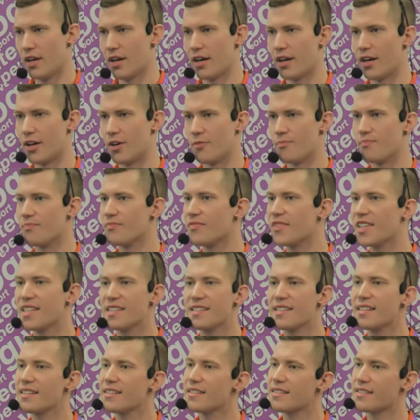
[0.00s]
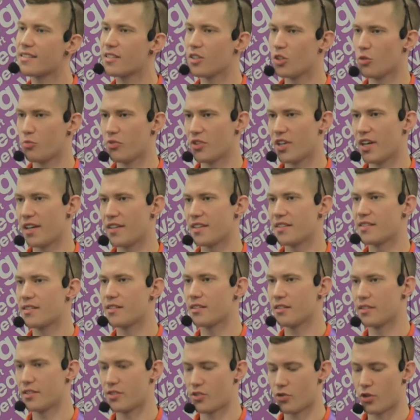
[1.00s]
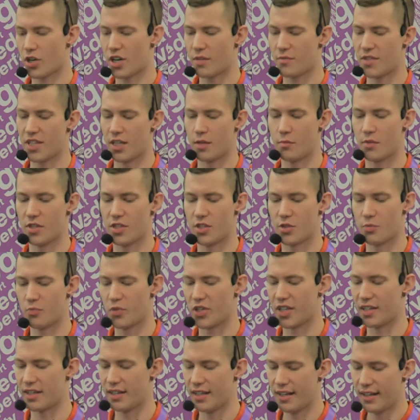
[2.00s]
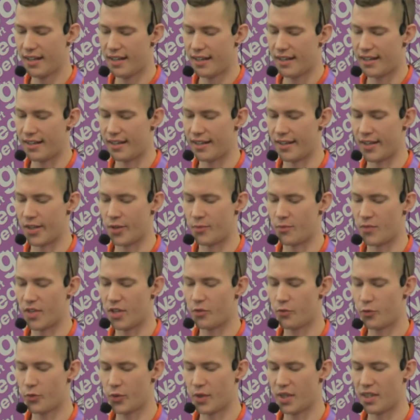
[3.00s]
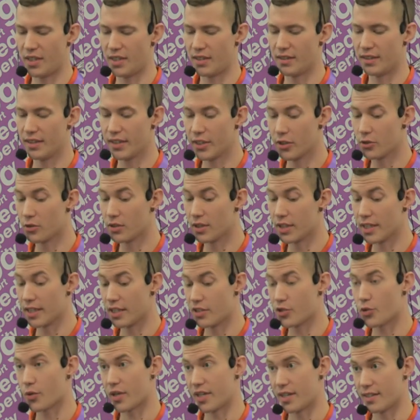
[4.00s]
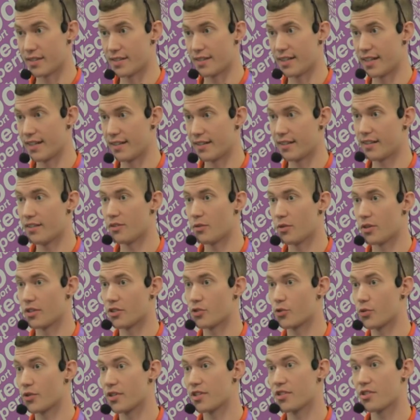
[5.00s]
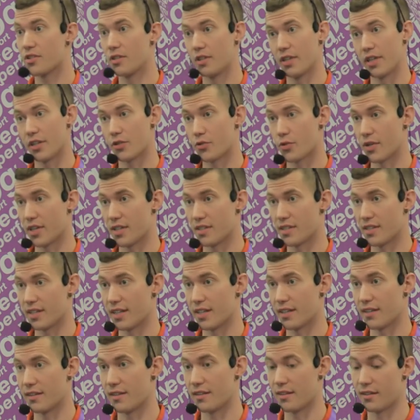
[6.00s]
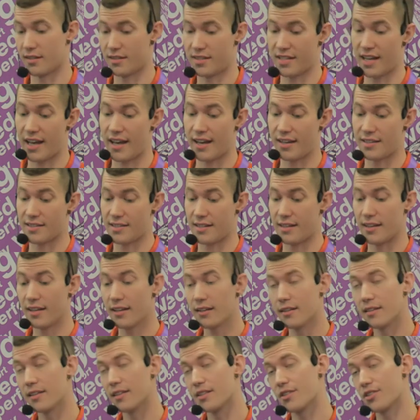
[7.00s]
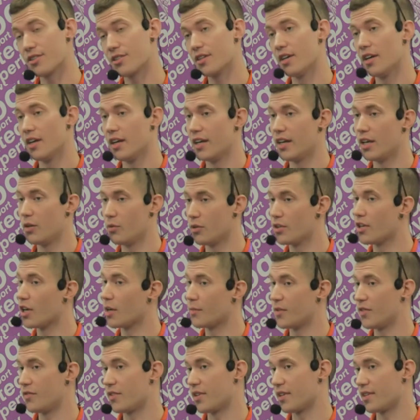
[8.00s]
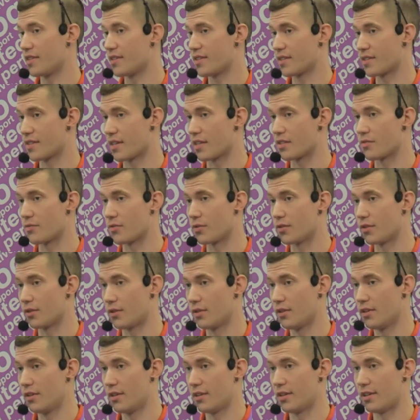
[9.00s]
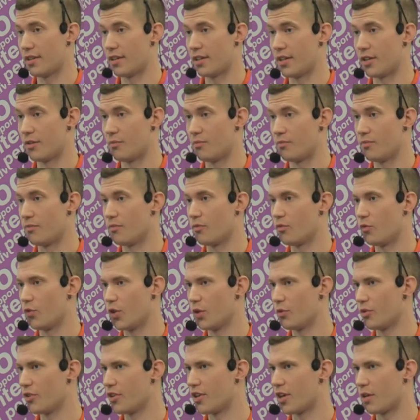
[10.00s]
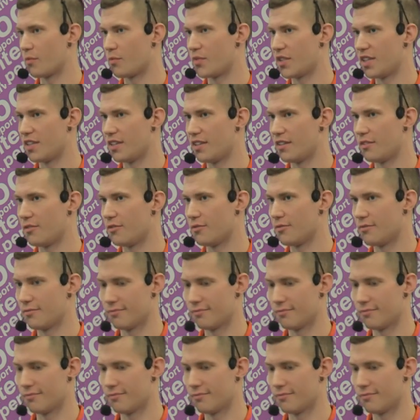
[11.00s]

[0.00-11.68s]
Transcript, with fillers: um, these things still apply. They still describe the image, but um, if we literally translated or traditionally translated the tags in English, it would not be very successful. Um, we would not be